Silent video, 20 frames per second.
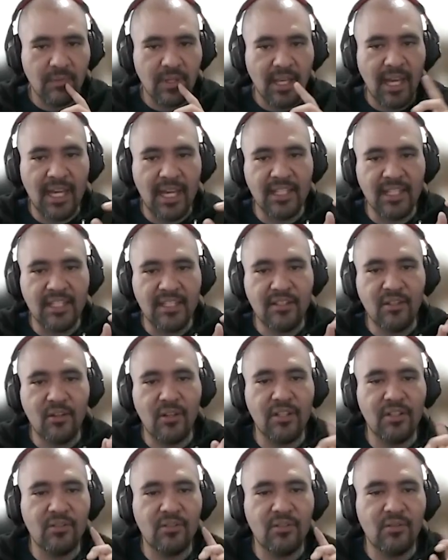and is
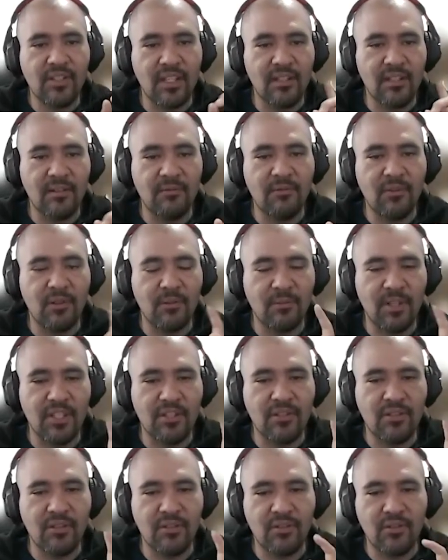going to send
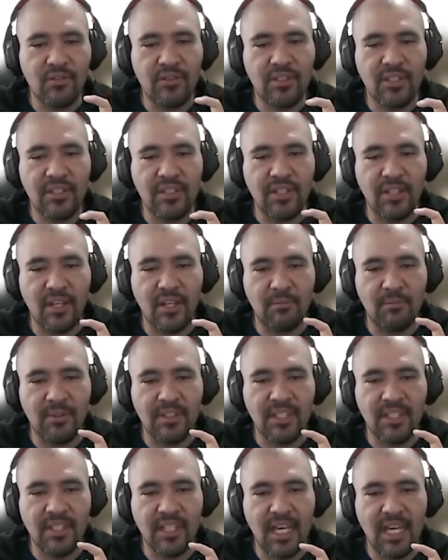information using
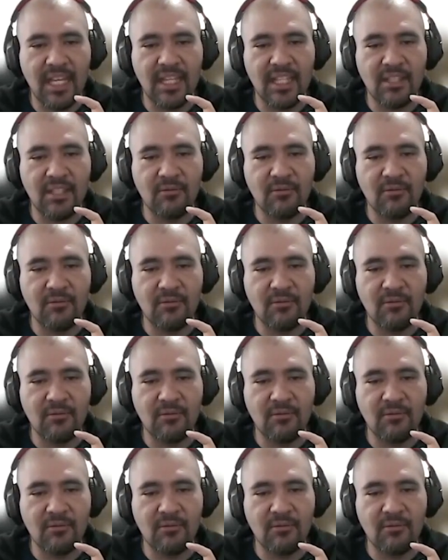gRPC, and this